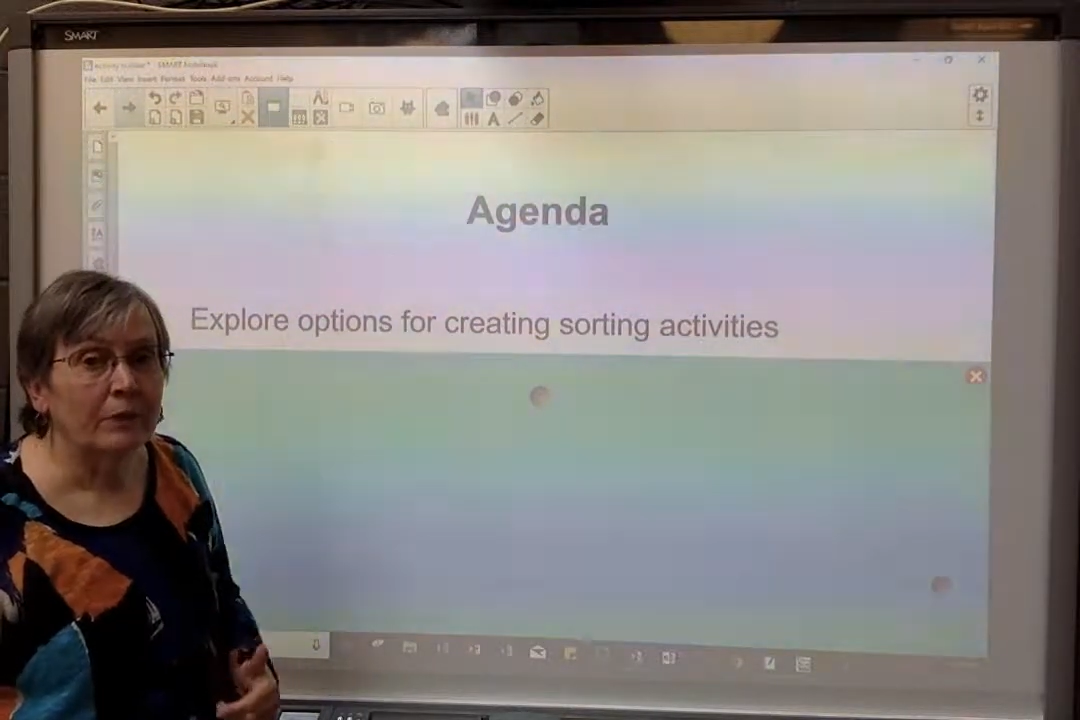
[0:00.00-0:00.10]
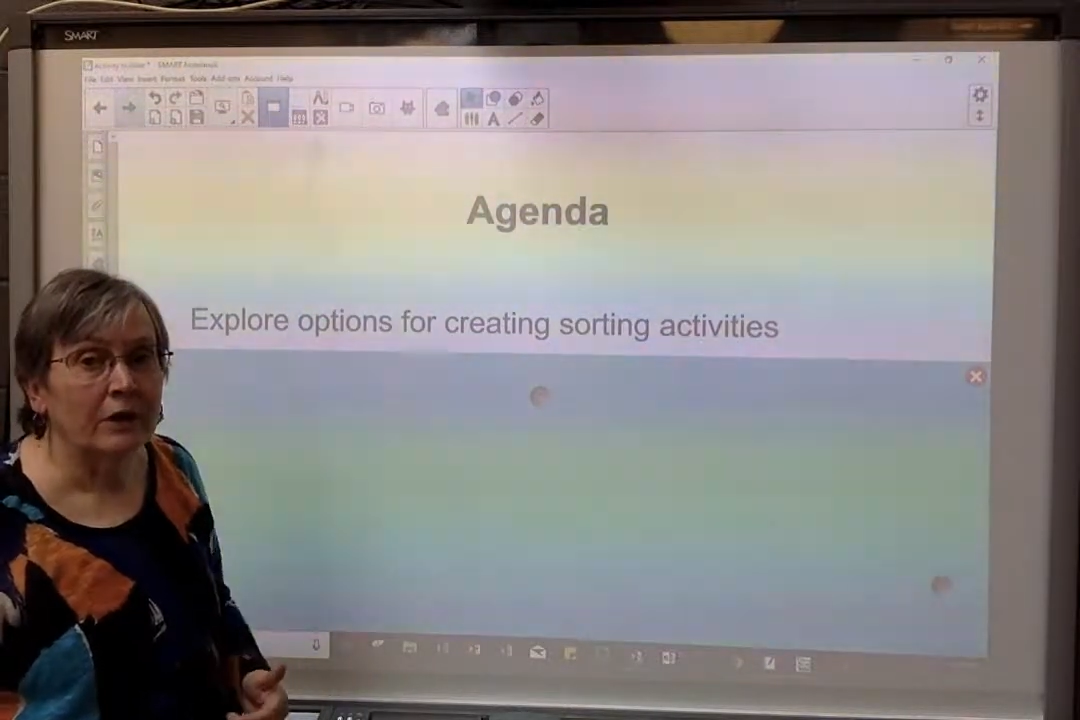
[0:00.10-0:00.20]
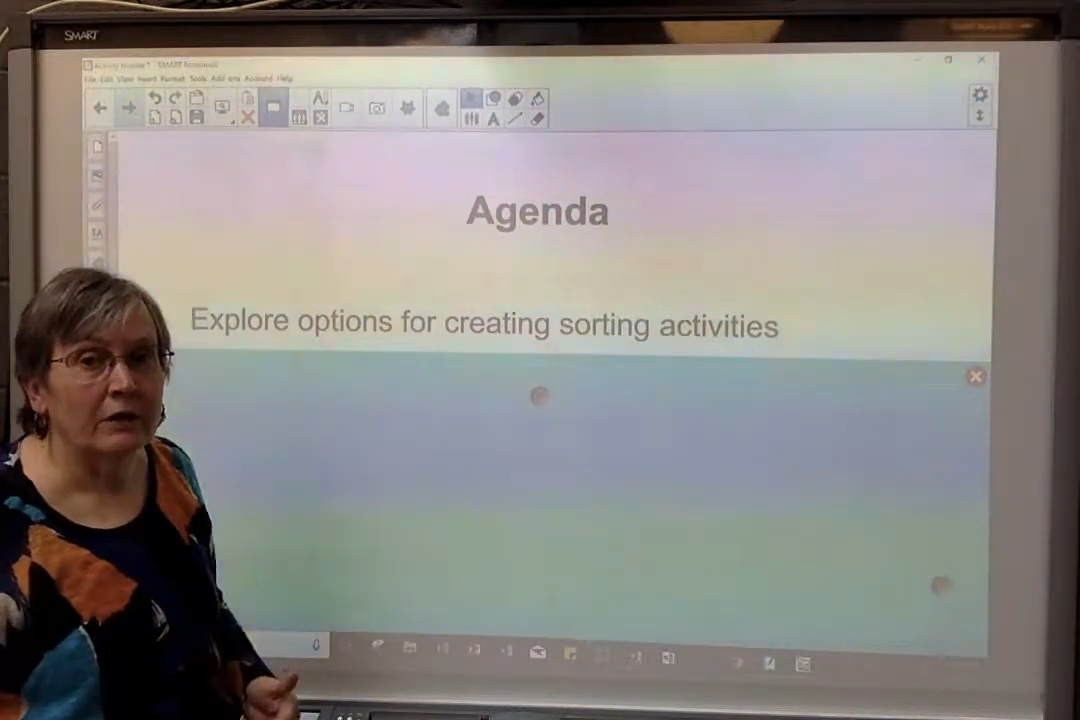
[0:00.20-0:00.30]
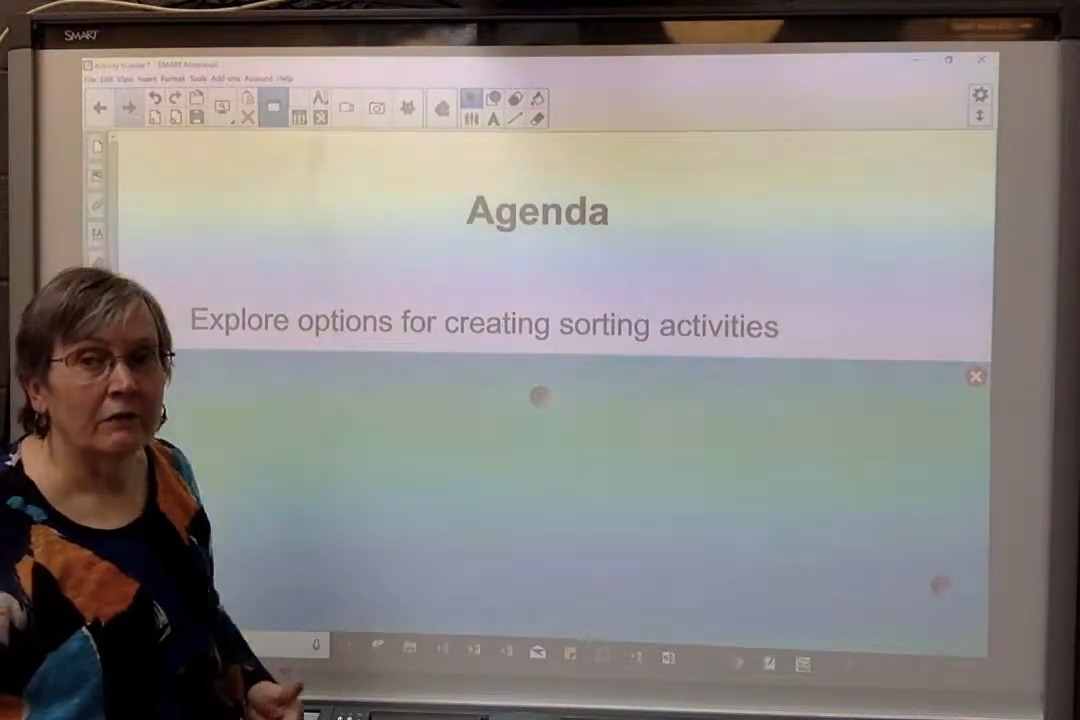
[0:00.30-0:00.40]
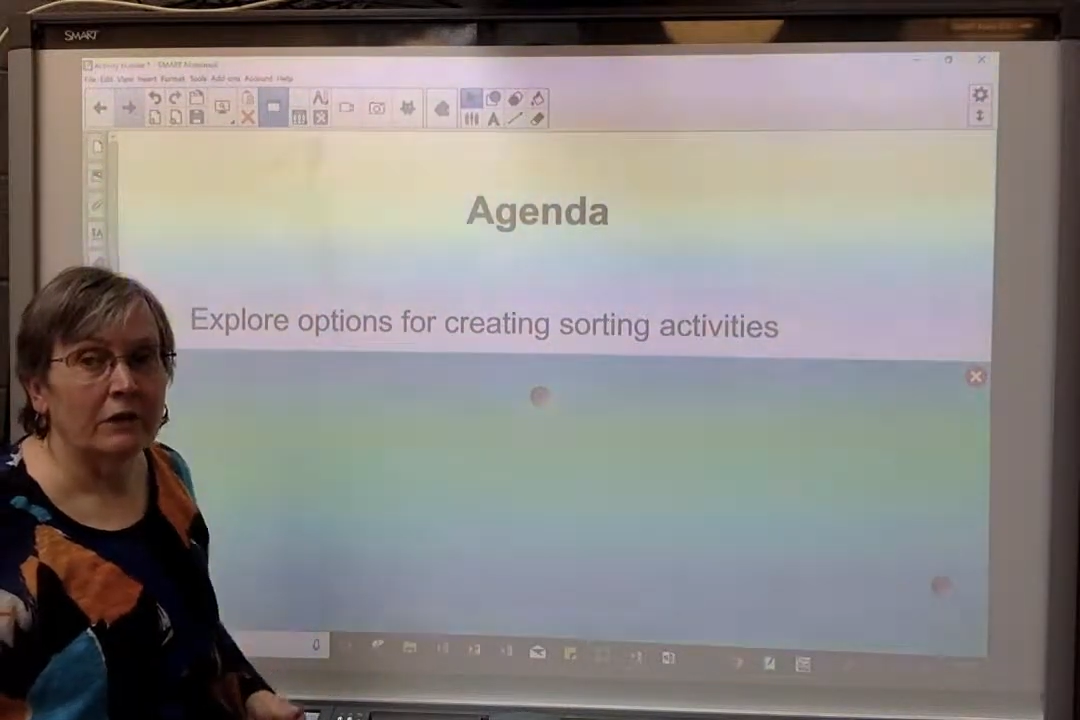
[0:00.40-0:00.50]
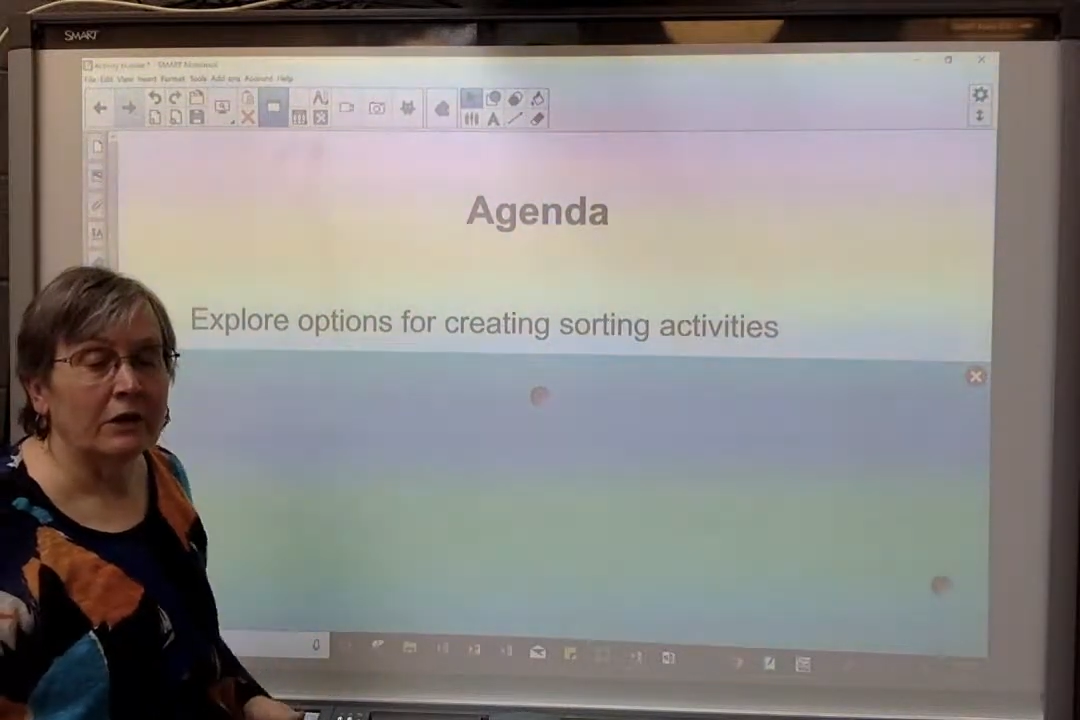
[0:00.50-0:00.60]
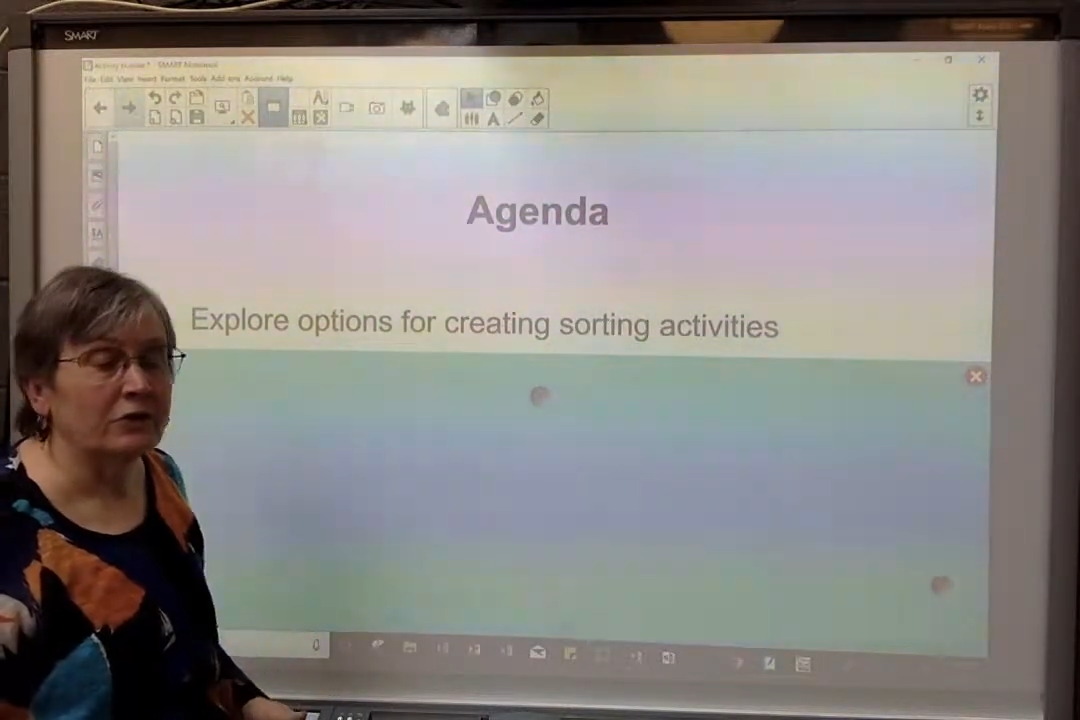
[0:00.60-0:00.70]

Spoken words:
in the